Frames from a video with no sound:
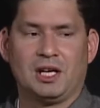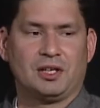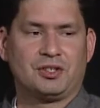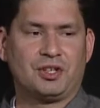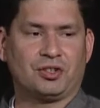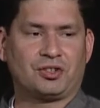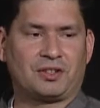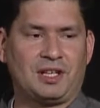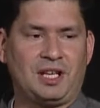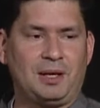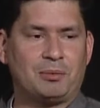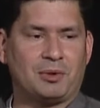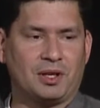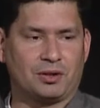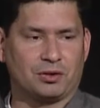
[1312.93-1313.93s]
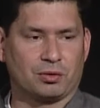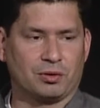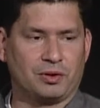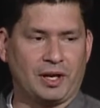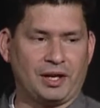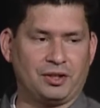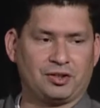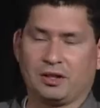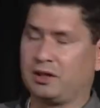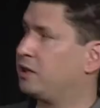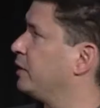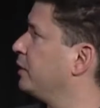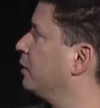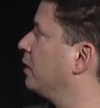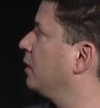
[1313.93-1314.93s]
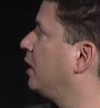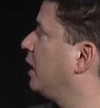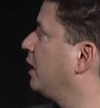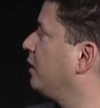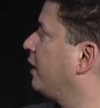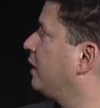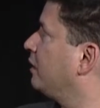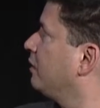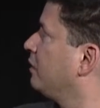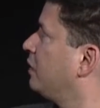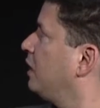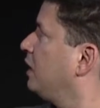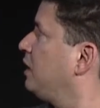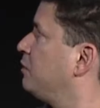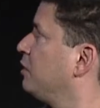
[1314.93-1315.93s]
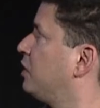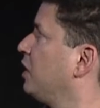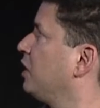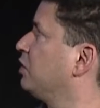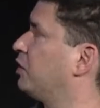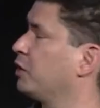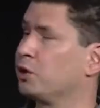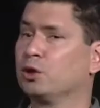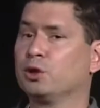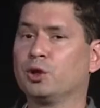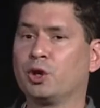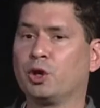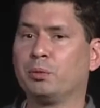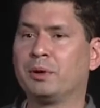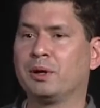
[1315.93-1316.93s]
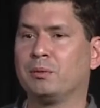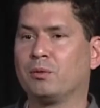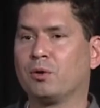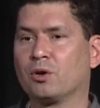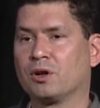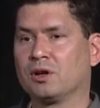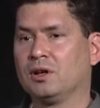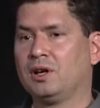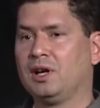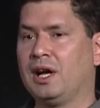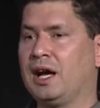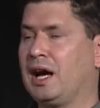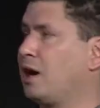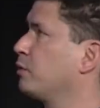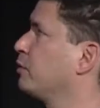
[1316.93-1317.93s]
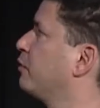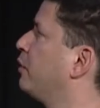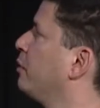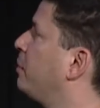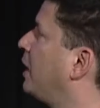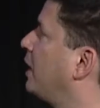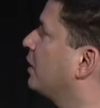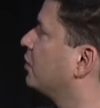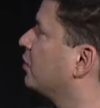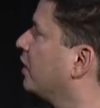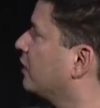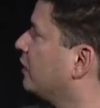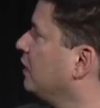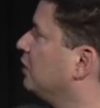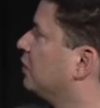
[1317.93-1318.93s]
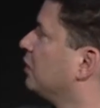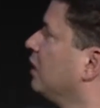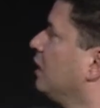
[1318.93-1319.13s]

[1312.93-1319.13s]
Just keep things nice and clear. I like even things that are a little bit more out of the box, like these